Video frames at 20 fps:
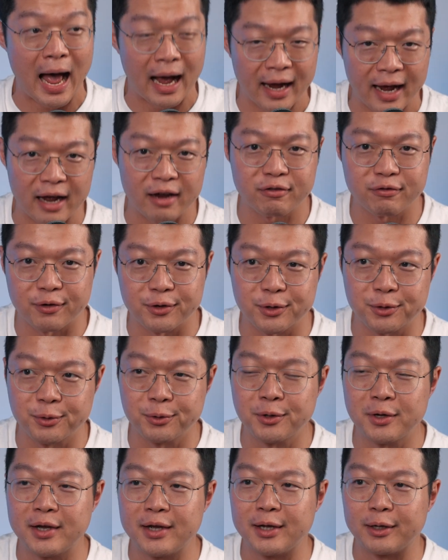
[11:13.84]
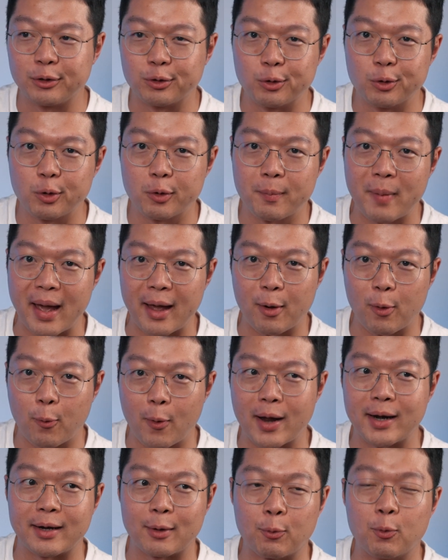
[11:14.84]
archive for you to look back
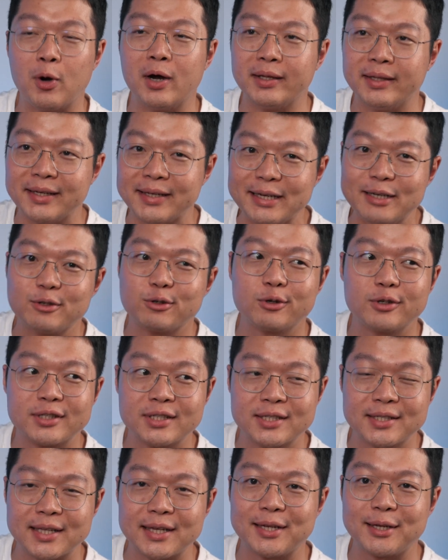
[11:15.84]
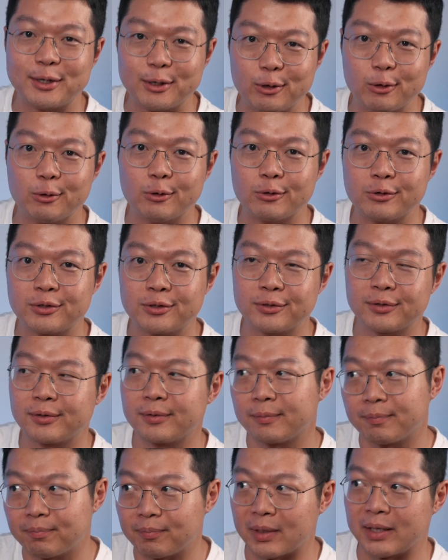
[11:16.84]
what were the interesting news
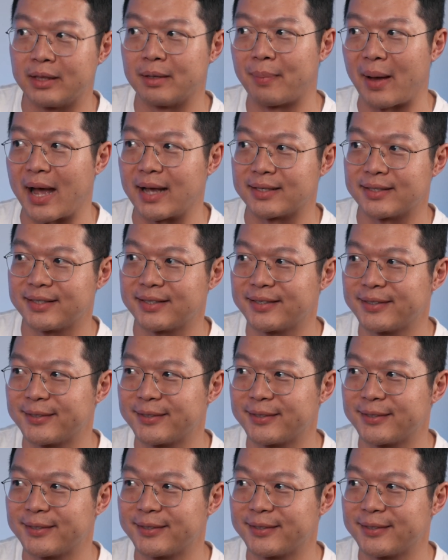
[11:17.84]
in the past.